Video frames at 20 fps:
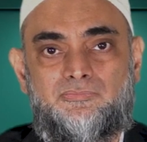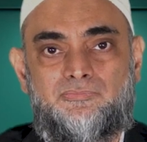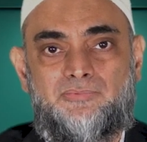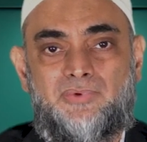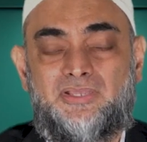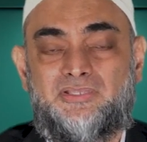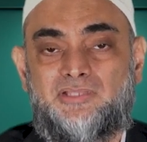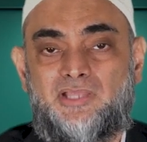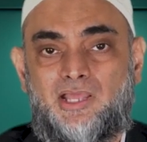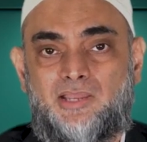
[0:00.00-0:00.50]

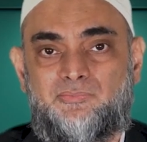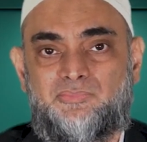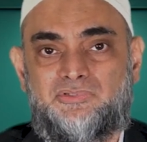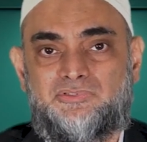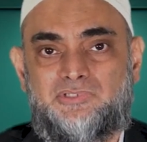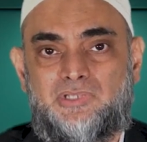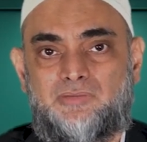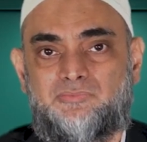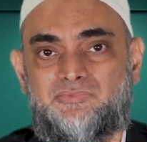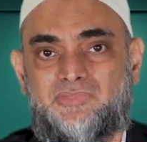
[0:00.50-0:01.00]
find the help
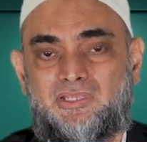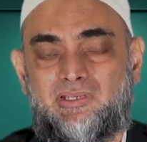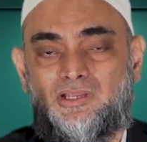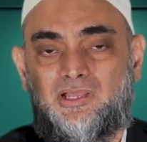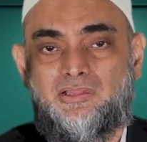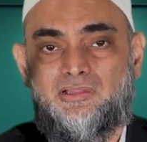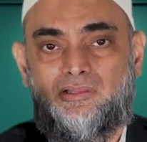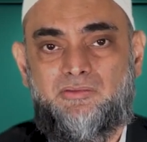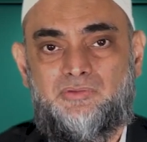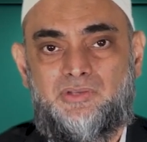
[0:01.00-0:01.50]
yourself, then
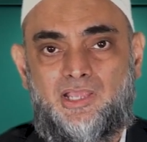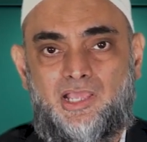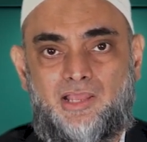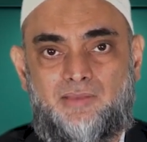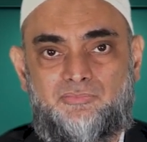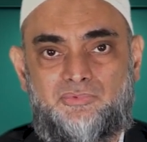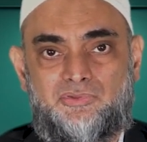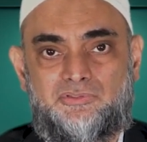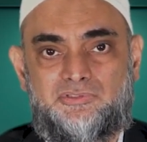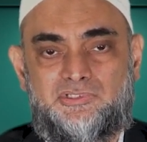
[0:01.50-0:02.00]
Allah will
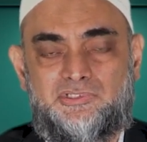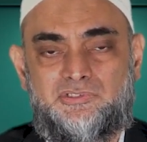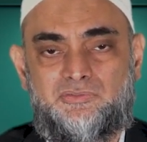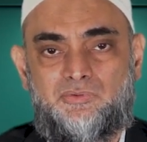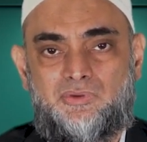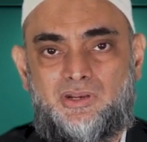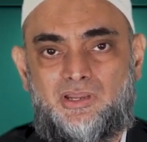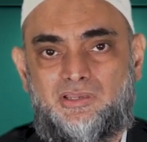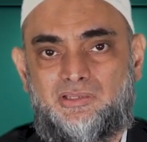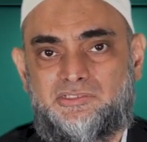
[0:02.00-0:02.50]
help you. This is
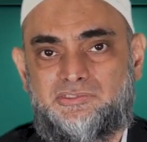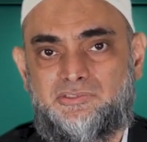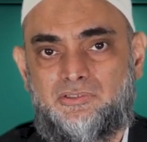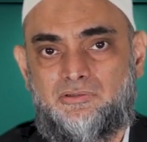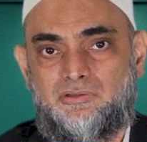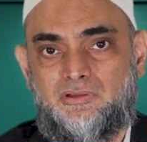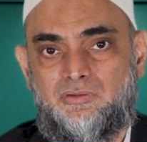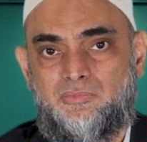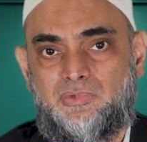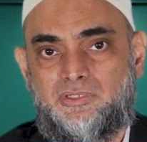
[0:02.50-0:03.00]
what Allah is
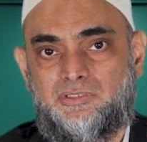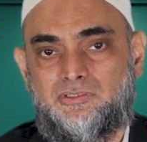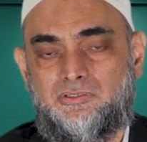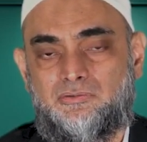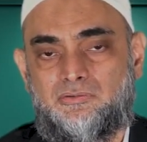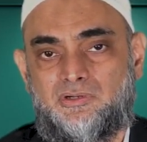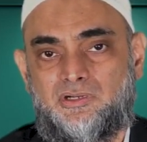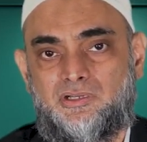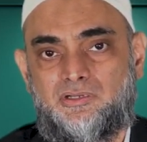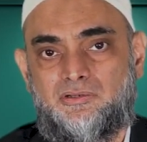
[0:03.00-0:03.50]
talking about in the
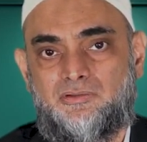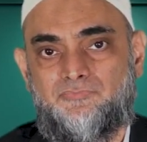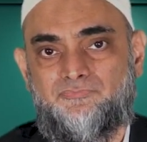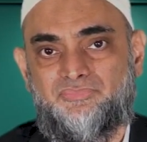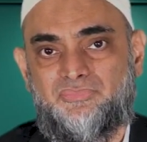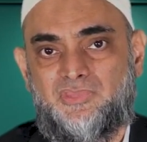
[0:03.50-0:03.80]
Quran.